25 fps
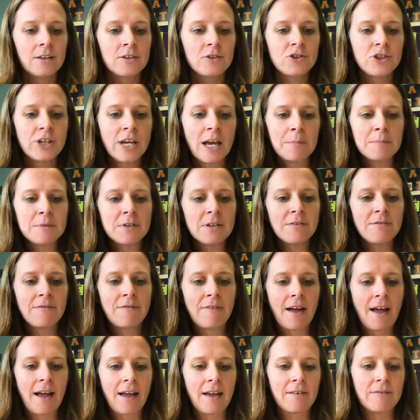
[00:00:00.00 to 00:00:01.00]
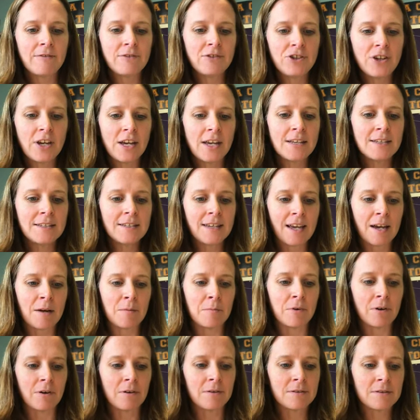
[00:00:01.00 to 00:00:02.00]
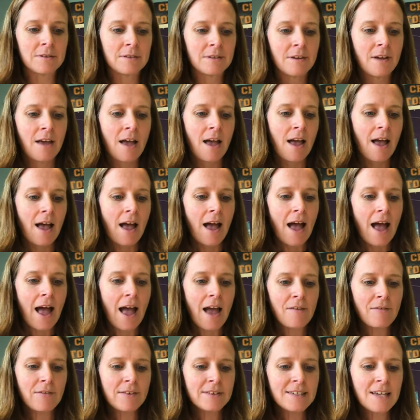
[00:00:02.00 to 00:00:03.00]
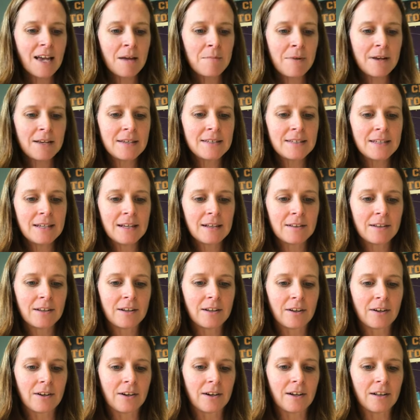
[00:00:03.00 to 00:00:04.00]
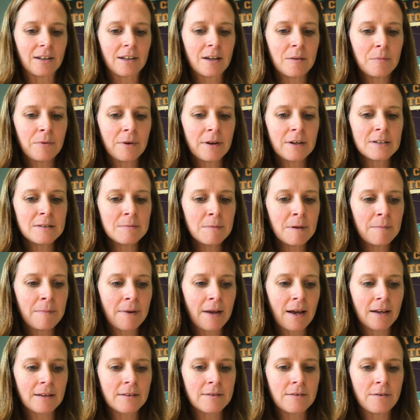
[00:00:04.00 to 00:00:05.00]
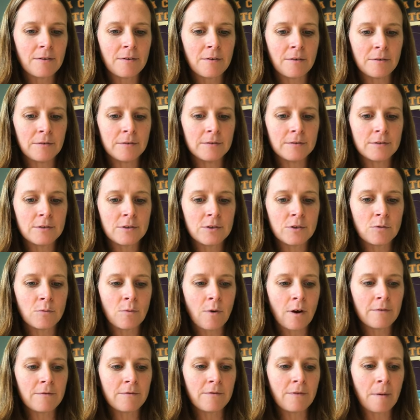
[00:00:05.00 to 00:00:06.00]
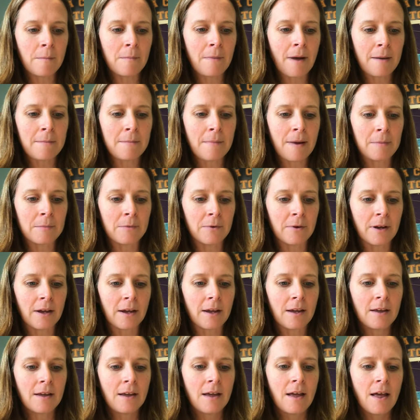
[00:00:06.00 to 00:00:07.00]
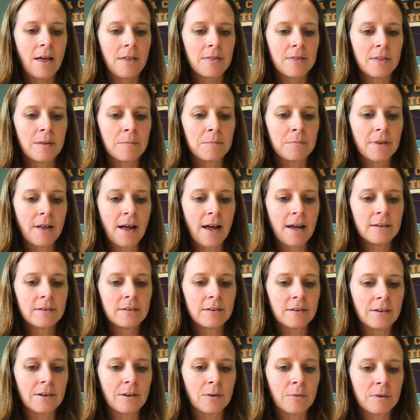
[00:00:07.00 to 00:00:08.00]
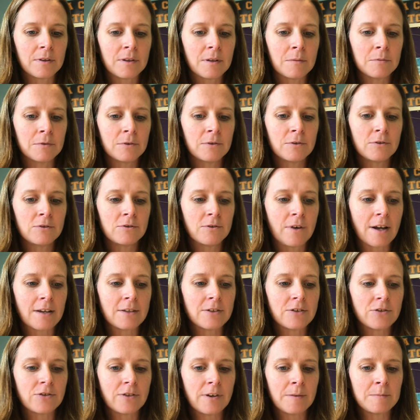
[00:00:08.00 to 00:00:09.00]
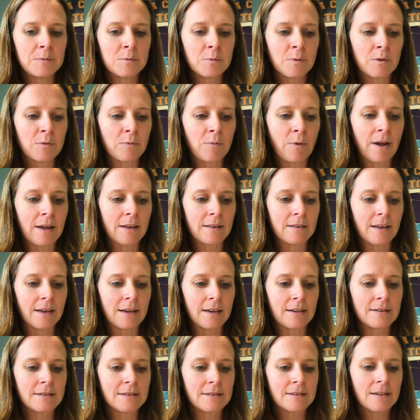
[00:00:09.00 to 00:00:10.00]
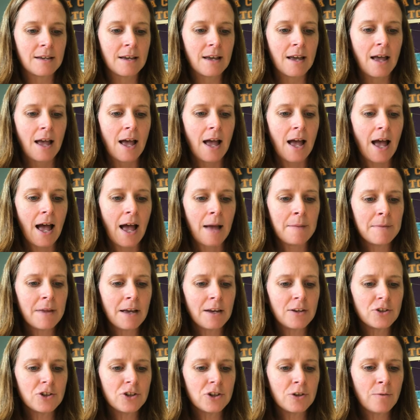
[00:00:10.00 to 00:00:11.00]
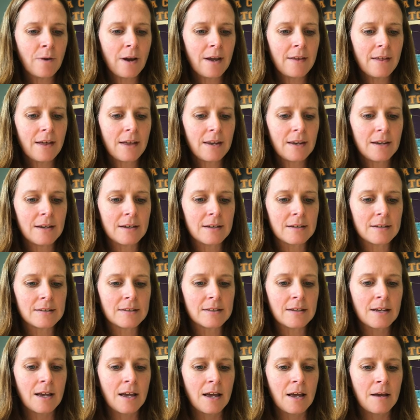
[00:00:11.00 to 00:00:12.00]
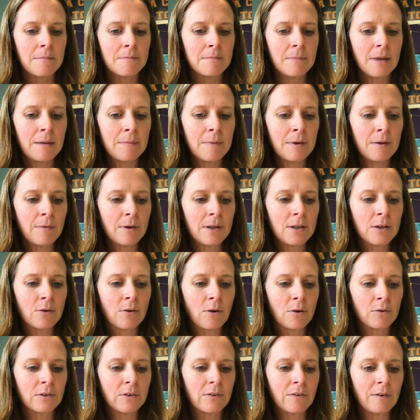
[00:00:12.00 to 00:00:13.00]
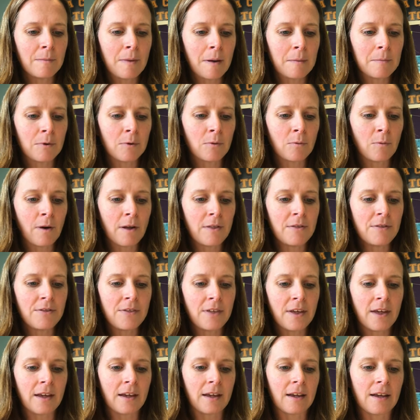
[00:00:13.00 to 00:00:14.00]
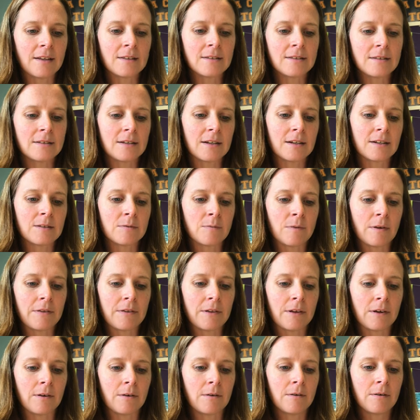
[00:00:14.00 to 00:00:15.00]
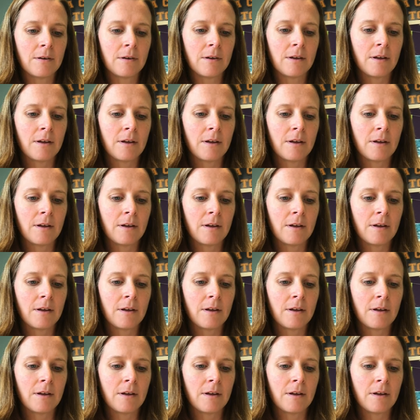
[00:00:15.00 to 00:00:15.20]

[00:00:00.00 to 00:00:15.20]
Chapter 5 Chase Ambrose. Every time I see a little girl, it brings me back to one from my memory the blonde girl with the blue dress trimmed with white lace. I'm not sure why that is. Maybe when you only remember one thing, it sticks with you.